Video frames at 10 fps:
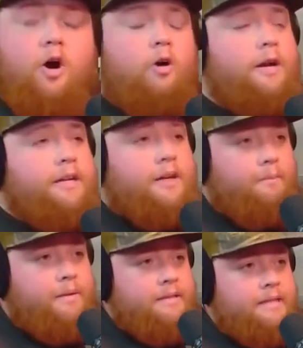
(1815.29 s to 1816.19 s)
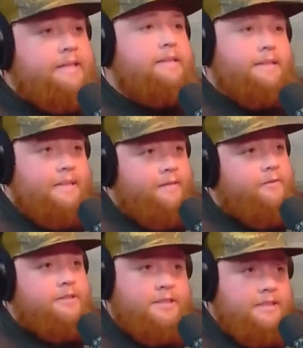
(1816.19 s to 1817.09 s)
are in completely
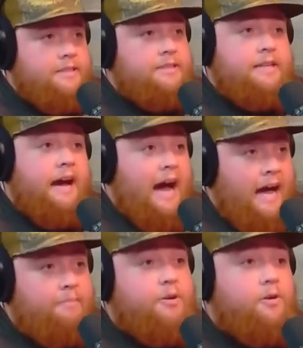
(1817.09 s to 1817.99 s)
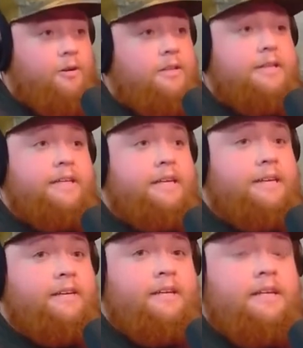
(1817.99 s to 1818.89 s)
different seasons than I'm currently in.